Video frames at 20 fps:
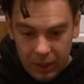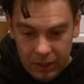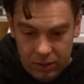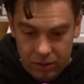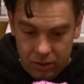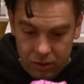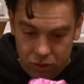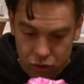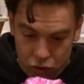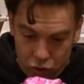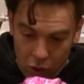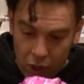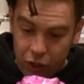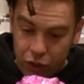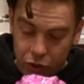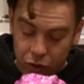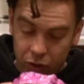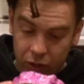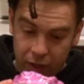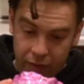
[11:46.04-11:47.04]
That's
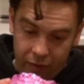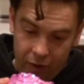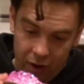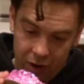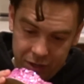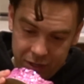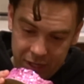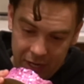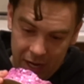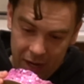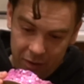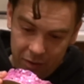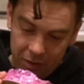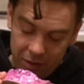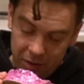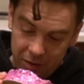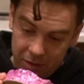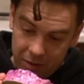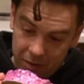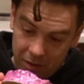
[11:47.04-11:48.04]
structurally very
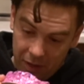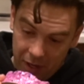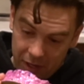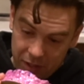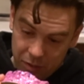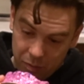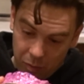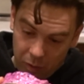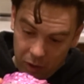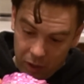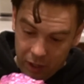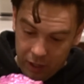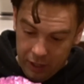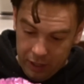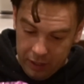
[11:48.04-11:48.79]
sound. Mm -hmm. Nice work.